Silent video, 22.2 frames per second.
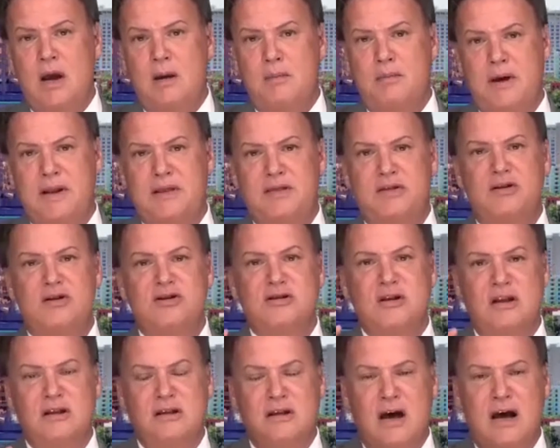But there's
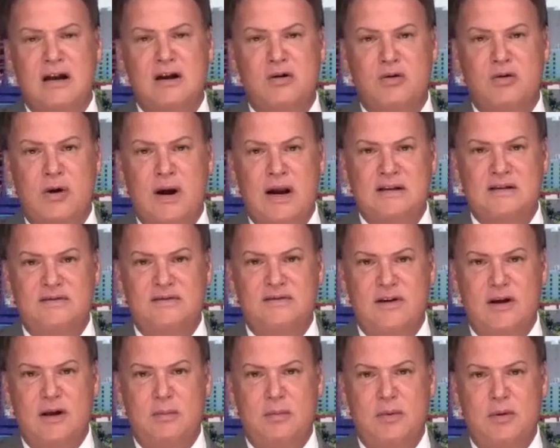a lot of grants
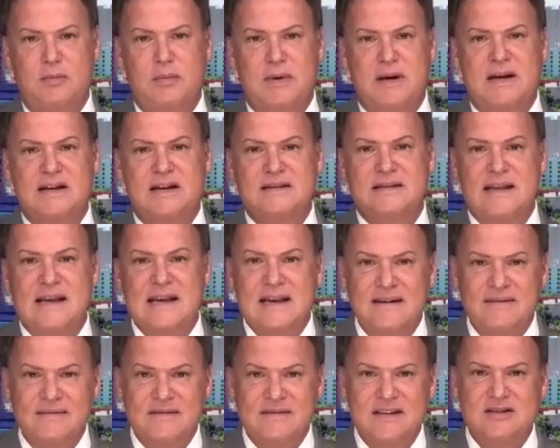available, because they
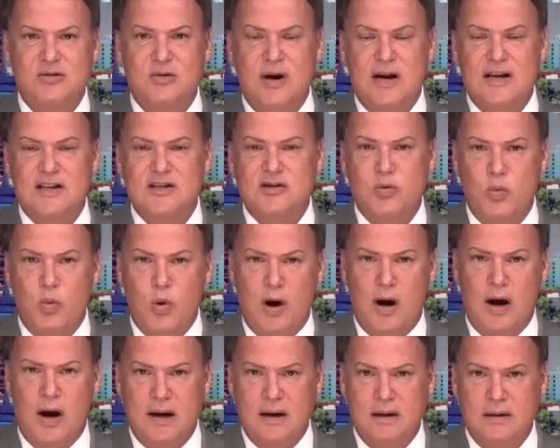give these grants. Why?